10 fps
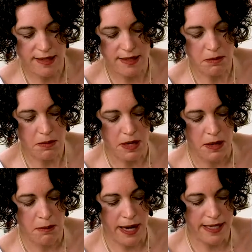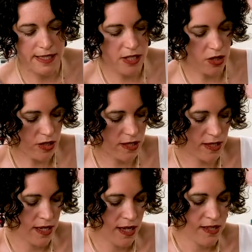some painting on it.
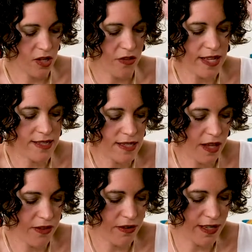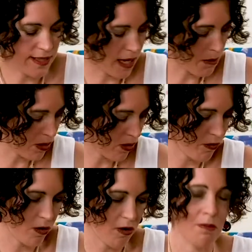So that's another example
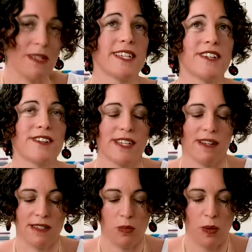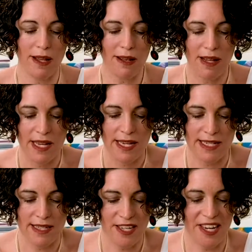of material as well,
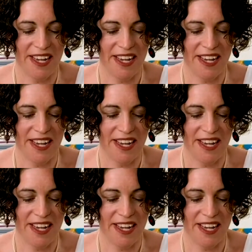is you can